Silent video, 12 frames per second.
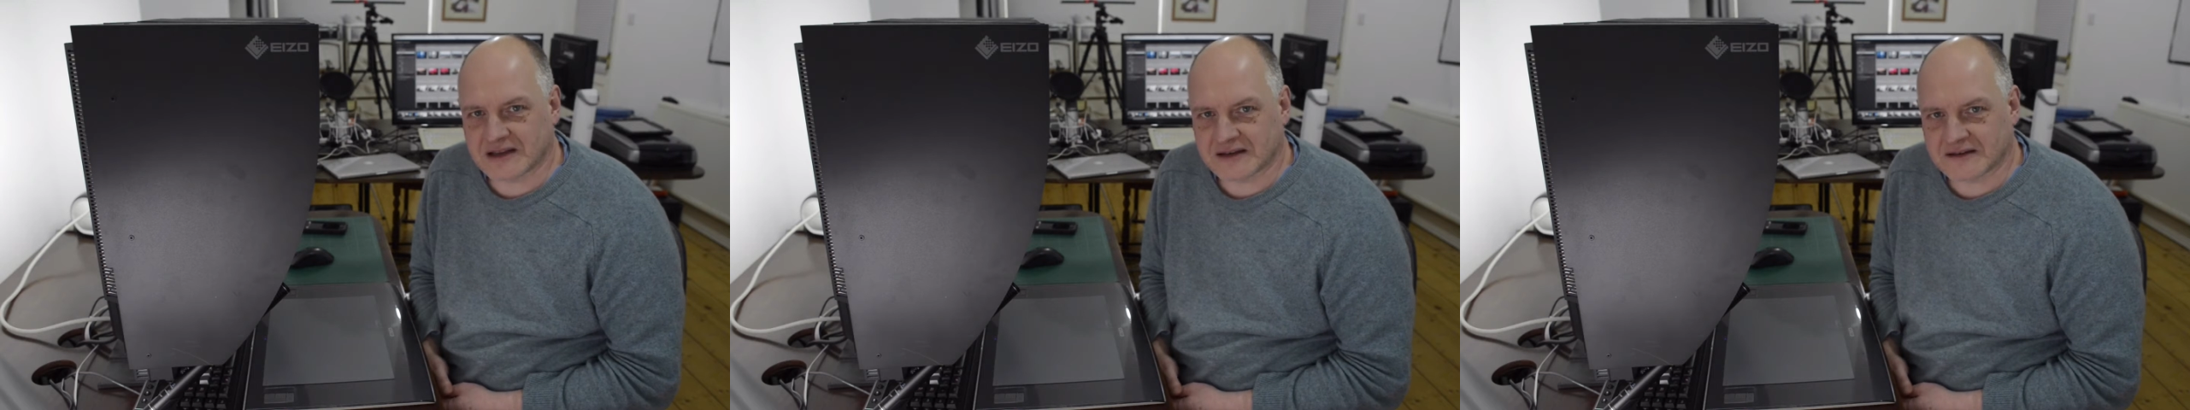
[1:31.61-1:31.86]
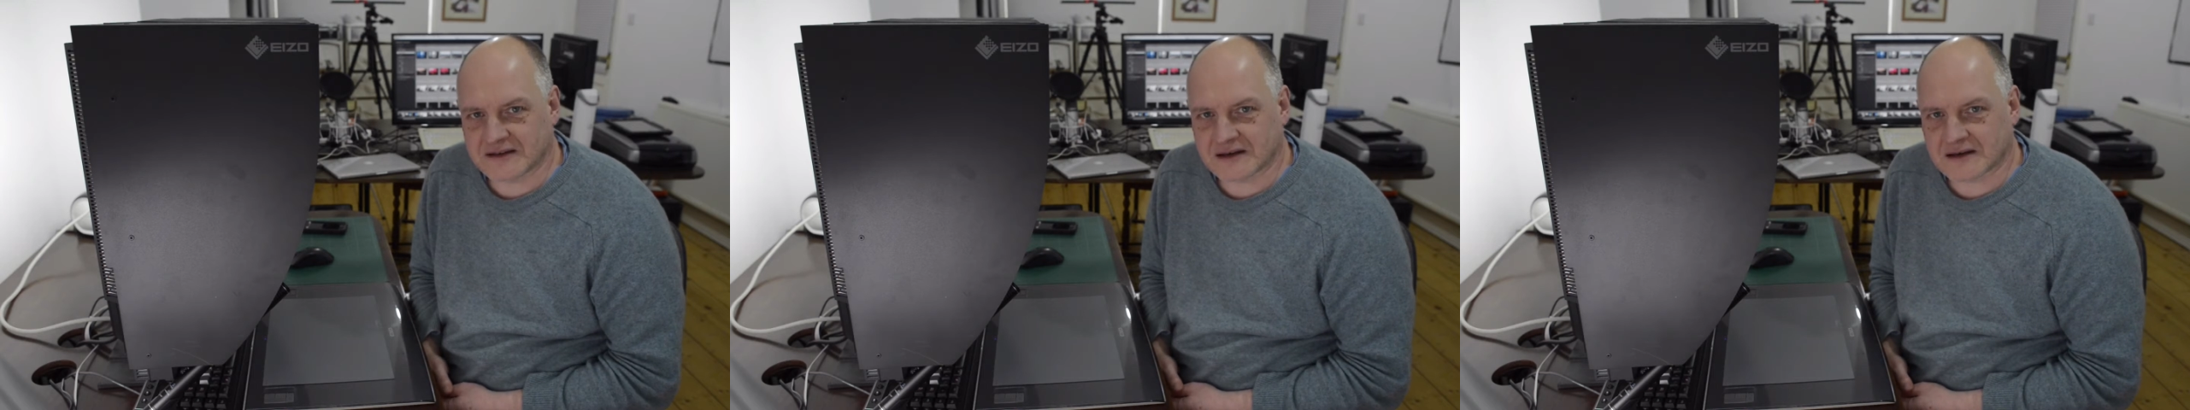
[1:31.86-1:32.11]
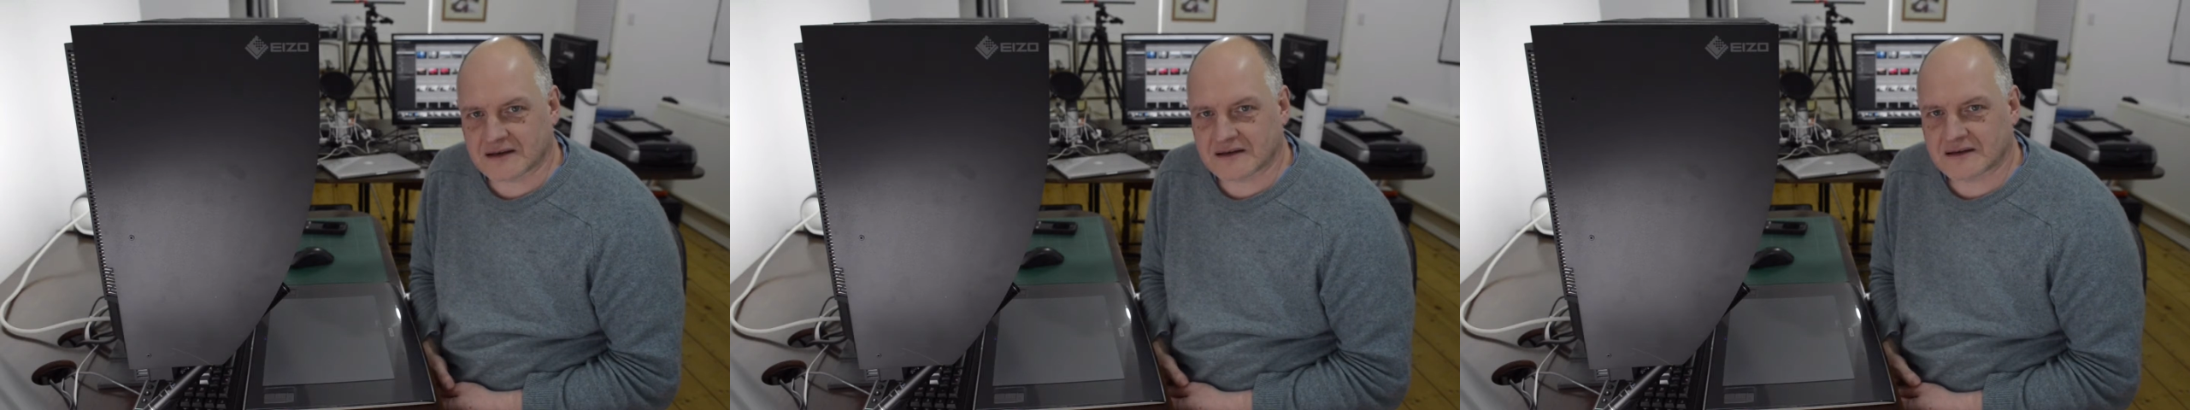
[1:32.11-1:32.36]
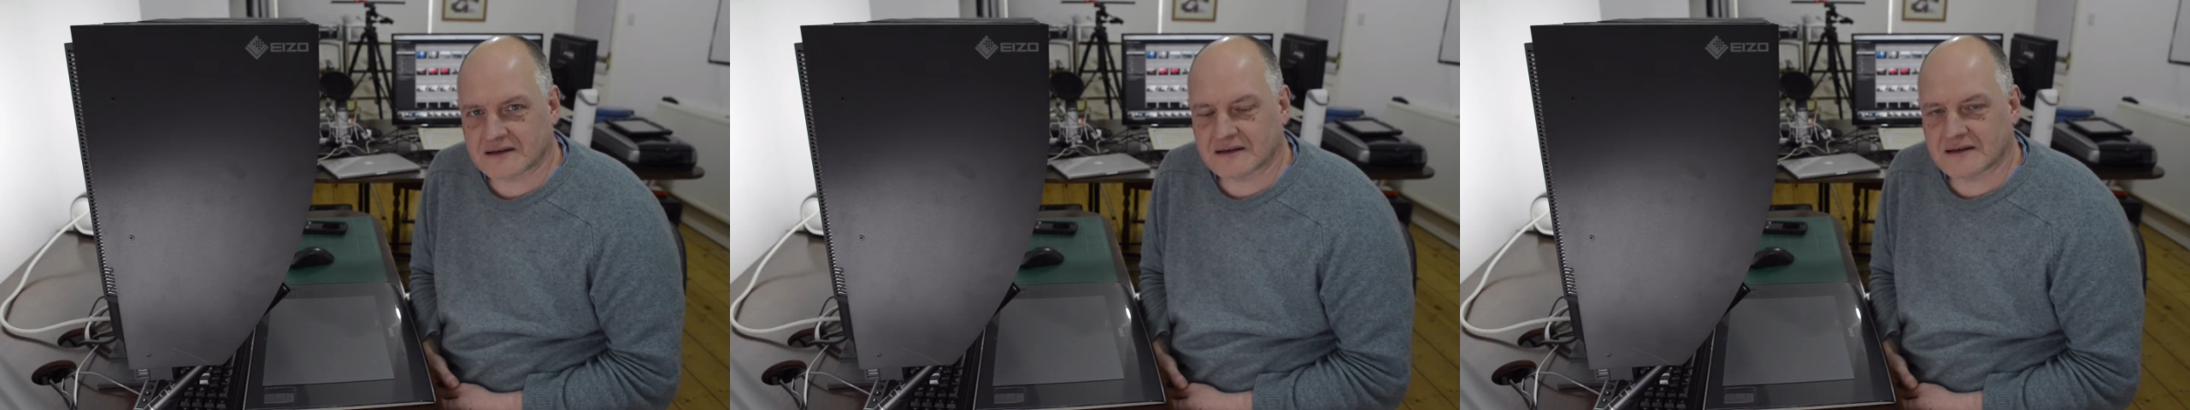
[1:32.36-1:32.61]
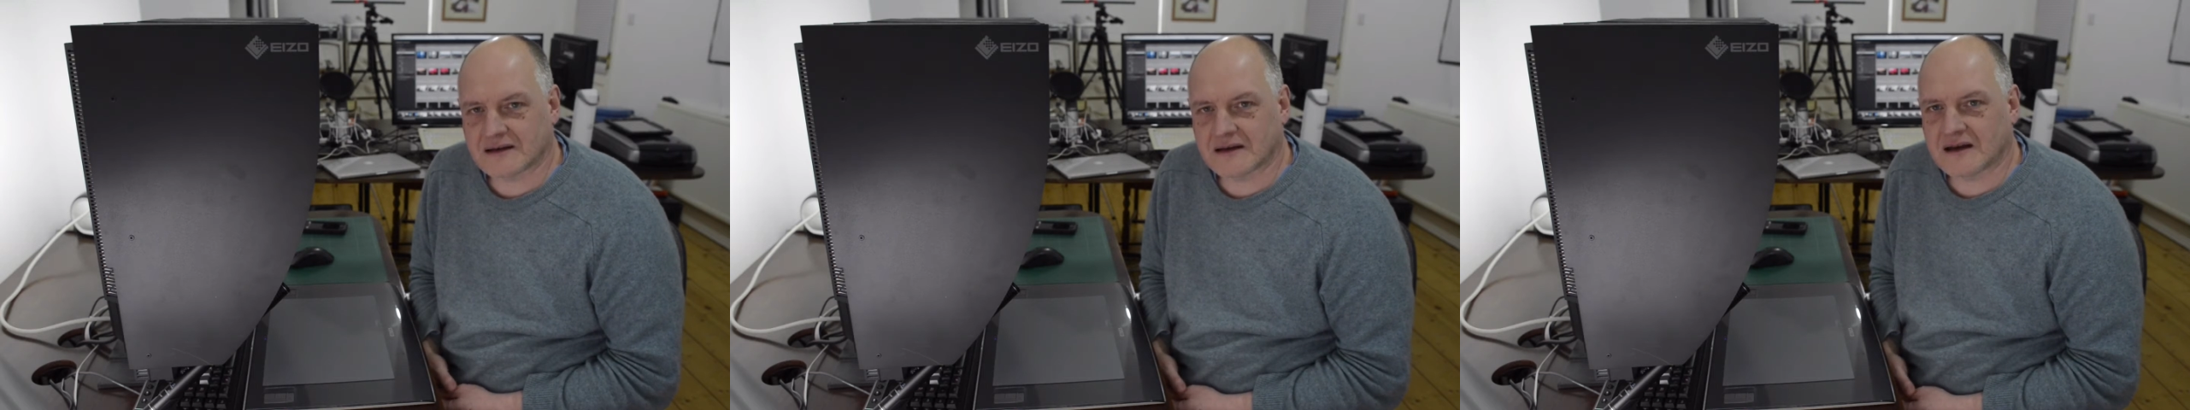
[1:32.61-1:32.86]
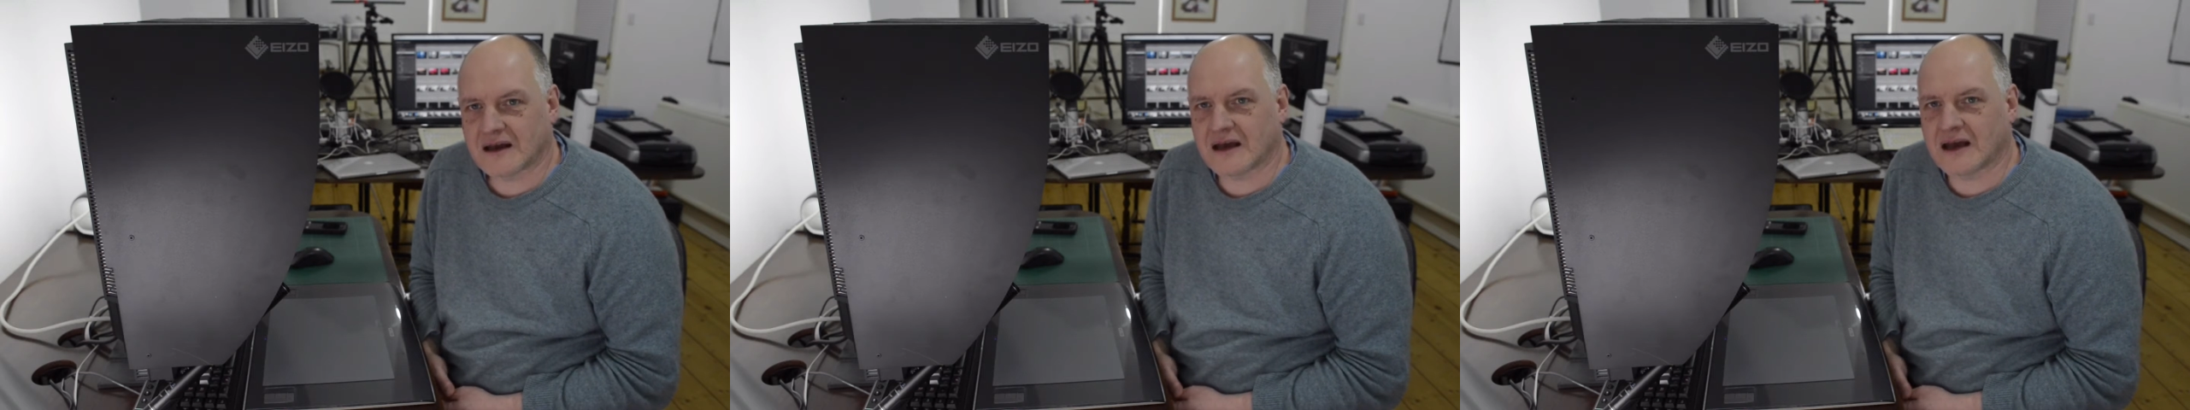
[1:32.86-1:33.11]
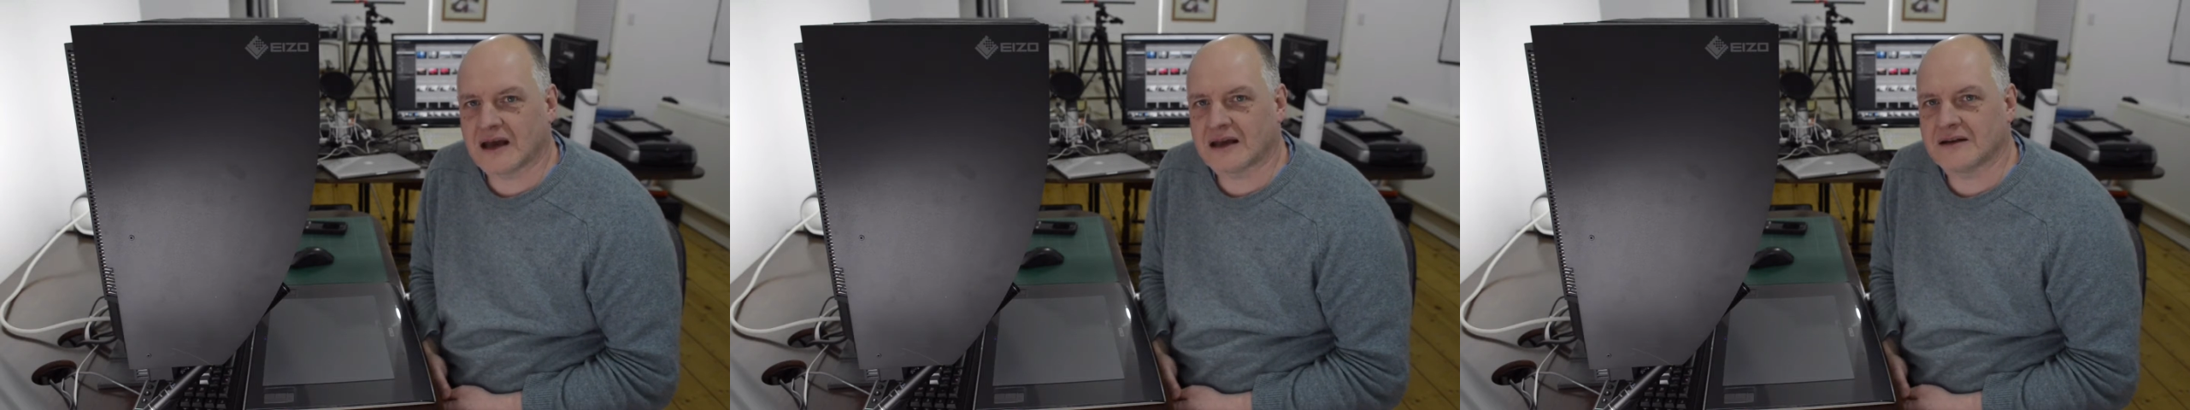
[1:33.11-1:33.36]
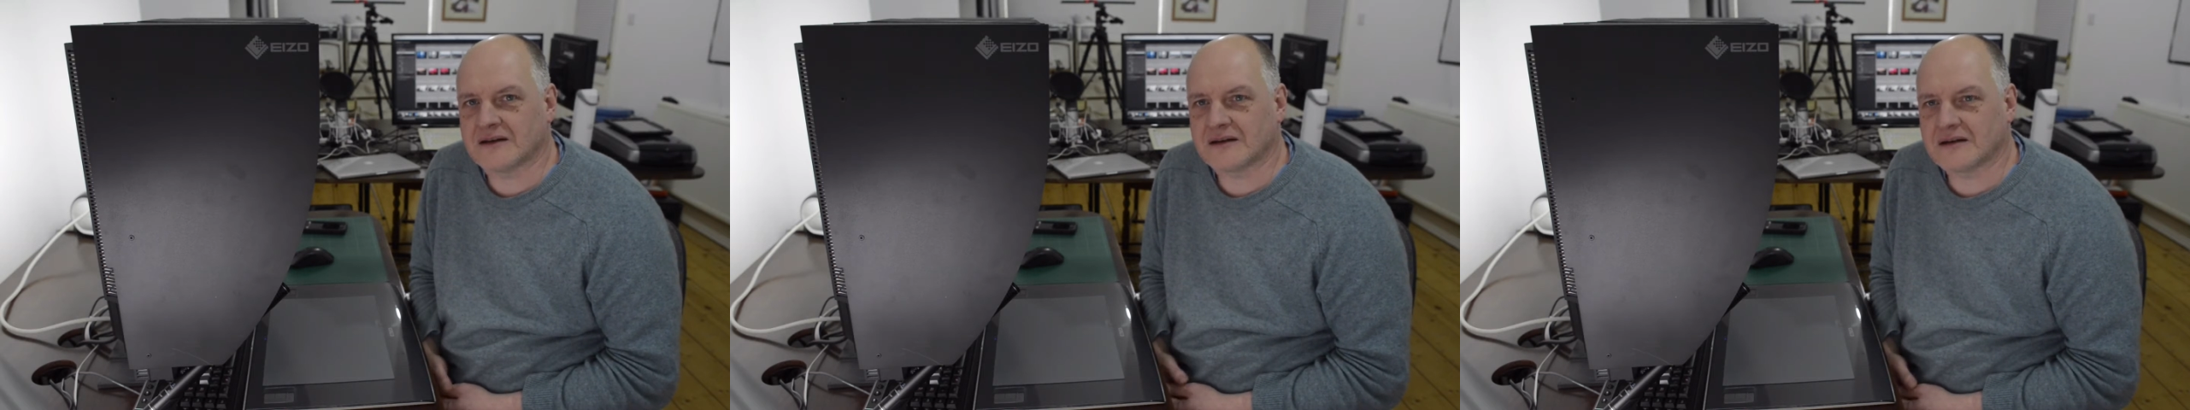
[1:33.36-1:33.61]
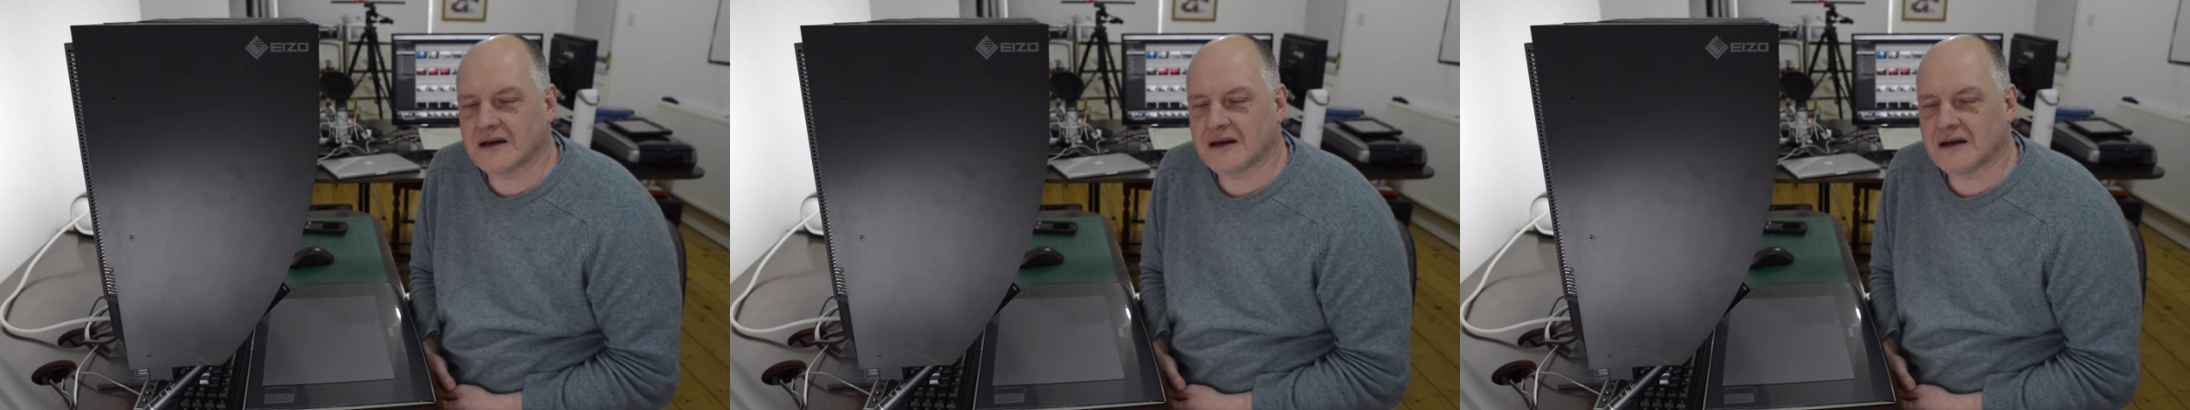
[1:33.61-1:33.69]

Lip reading: insights, and